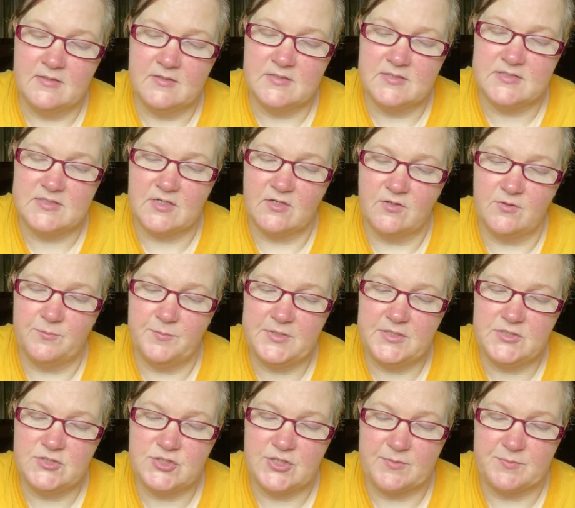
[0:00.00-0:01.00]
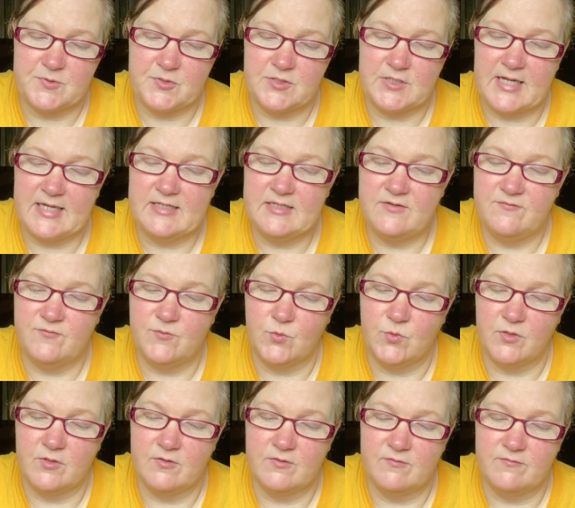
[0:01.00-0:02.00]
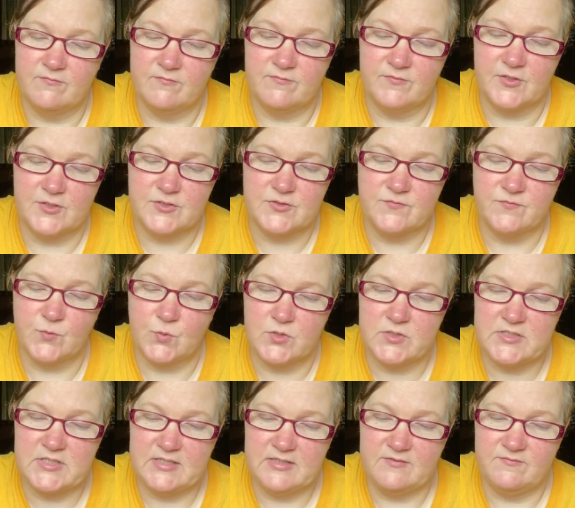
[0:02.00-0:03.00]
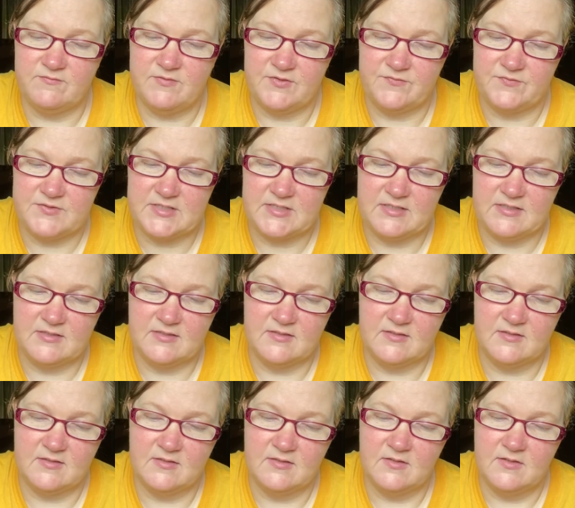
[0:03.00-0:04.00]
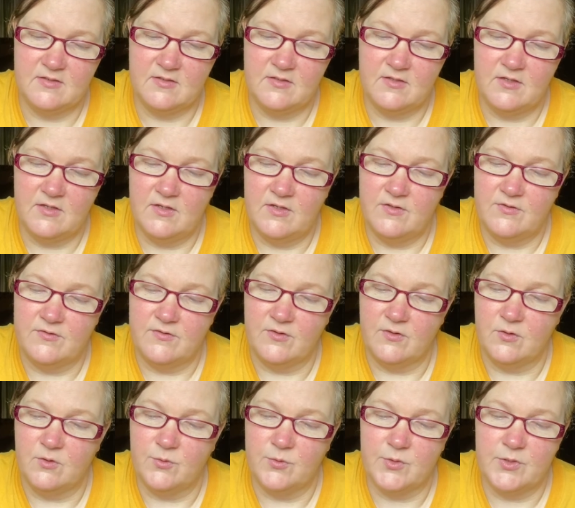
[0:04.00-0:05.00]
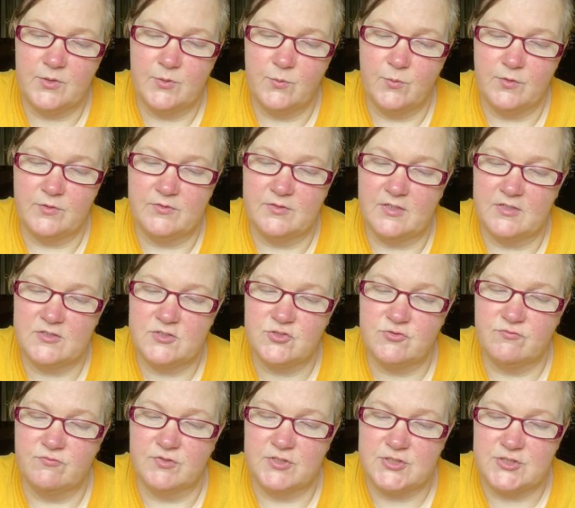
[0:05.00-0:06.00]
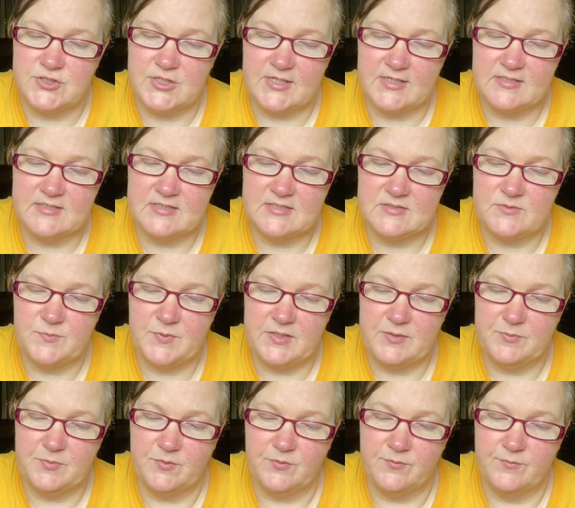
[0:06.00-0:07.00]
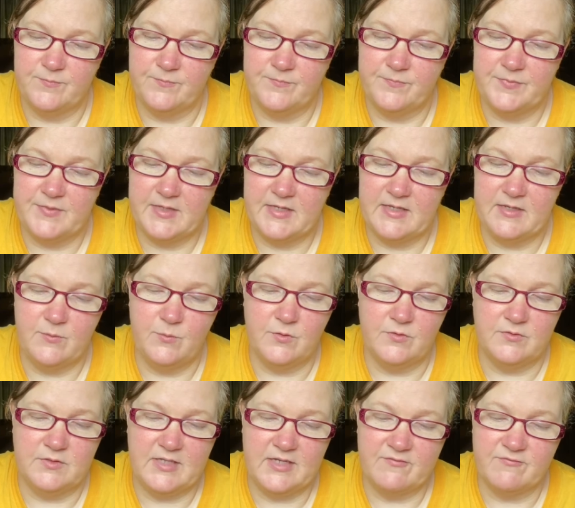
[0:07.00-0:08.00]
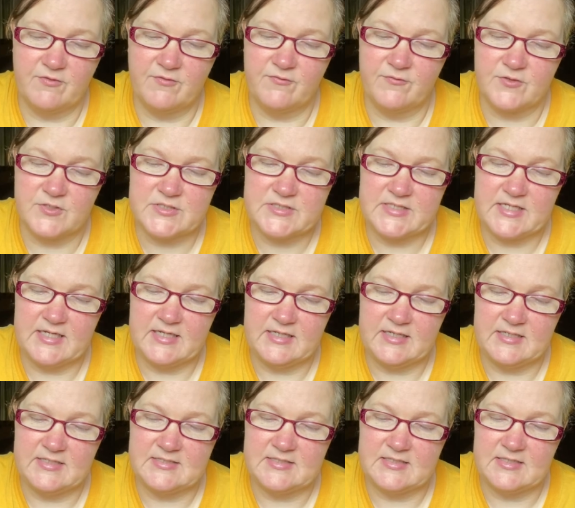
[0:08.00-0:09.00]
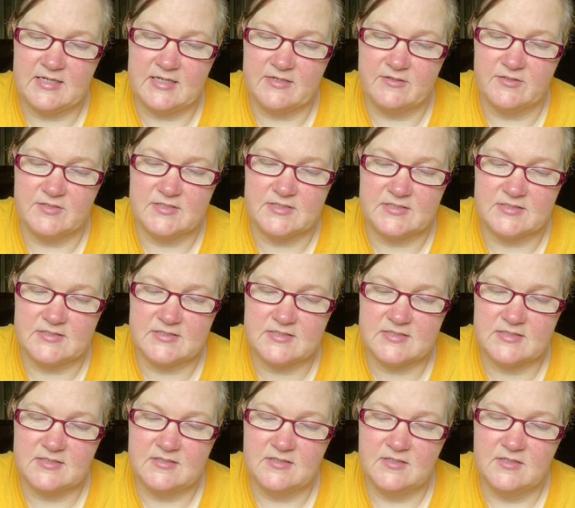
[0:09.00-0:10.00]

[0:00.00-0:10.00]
Psalm chapter 94, verse 14 and 15. The Lord will not reject his people. He will never forsake his inheritance.